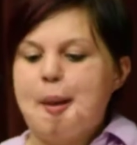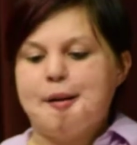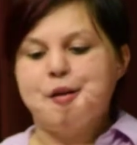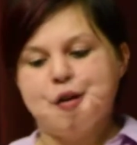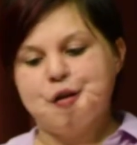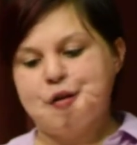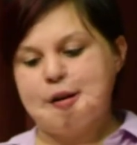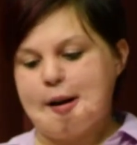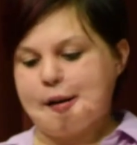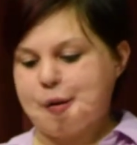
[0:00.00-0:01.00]
my
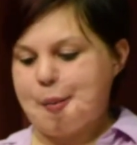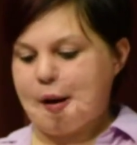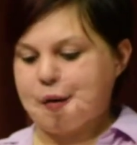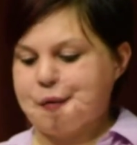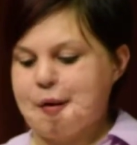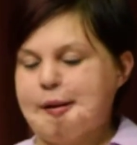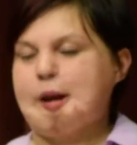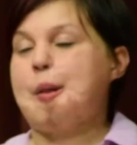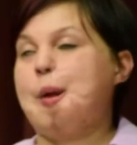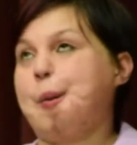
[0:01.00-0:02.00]
surgeon, Dr. Michael Fritz,
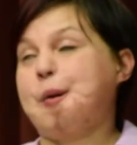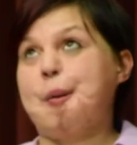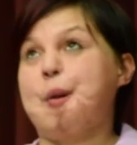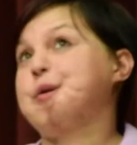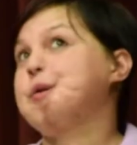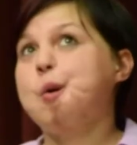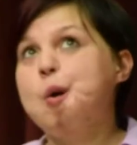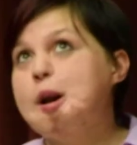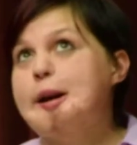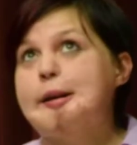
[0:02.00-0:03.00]
came up with the most
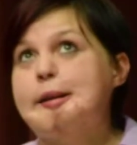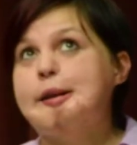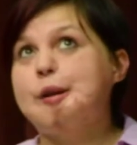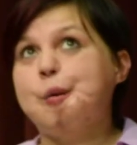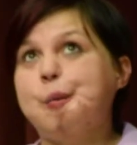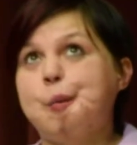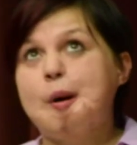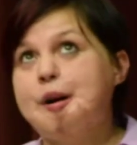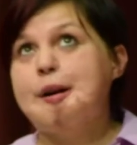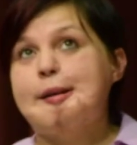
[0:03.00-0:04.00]
coolest,
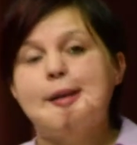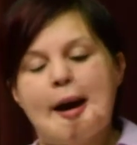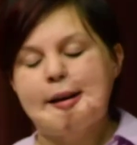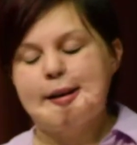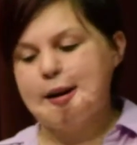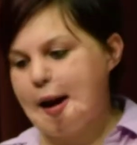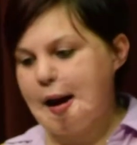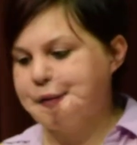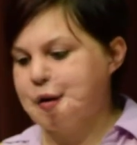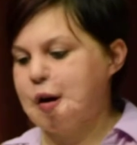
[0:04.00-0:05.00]
weirdest idea
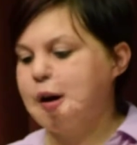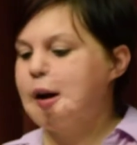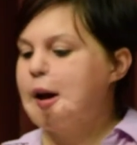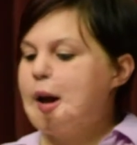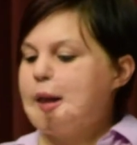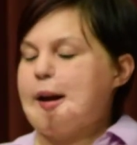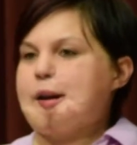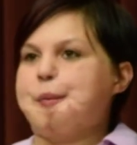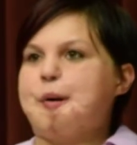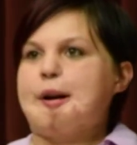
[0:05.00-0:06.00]
ever, that
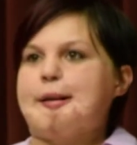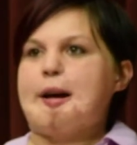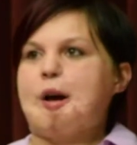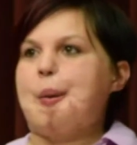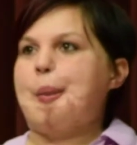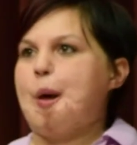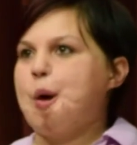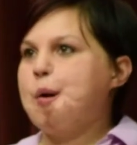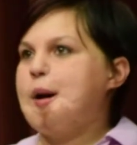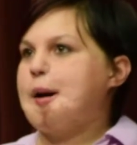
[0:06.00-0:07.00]
they were going to take a
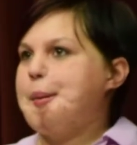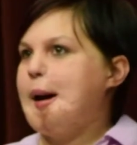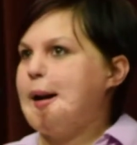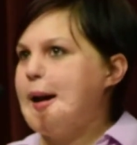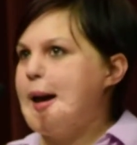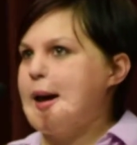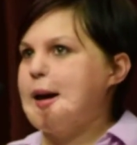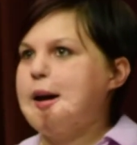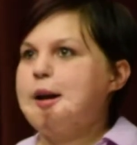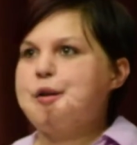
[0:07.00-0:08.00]
bone out of my
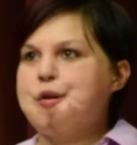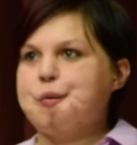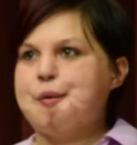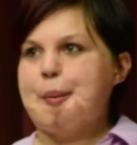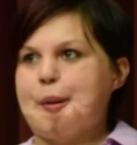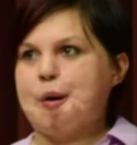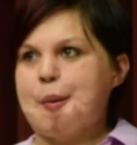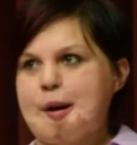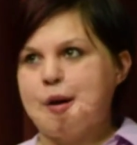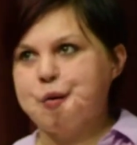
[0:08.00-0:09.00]
leg to
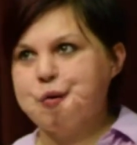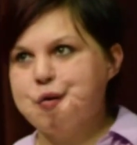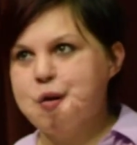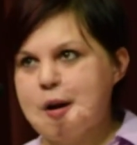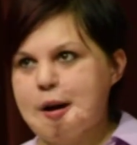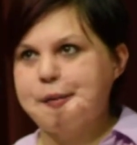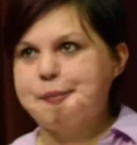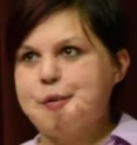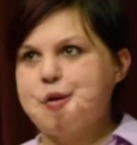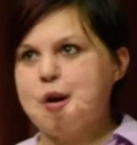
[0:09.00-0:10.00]
rebuild me a new jaw.
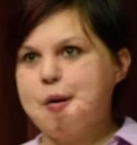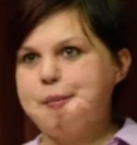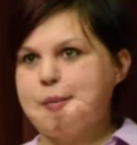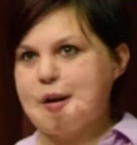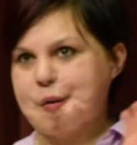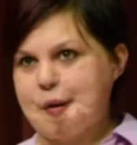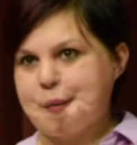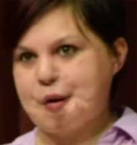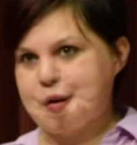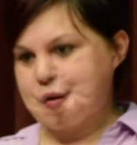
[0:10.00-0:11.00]
So that's what they
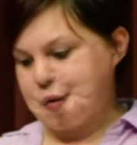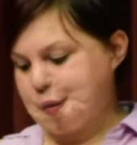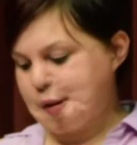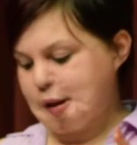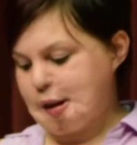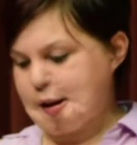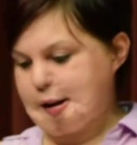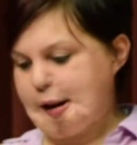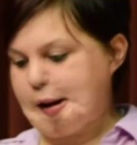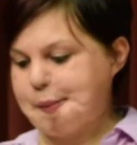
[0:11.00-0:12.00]
were going to do that
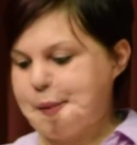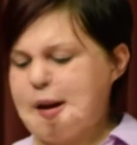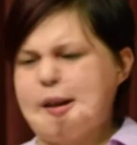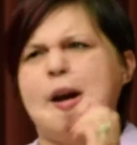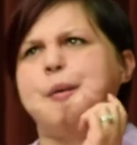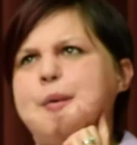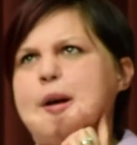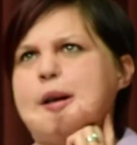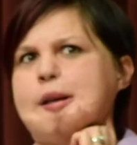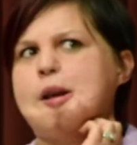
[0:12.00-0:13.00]
day. And that
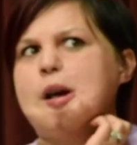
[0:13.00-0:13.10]
was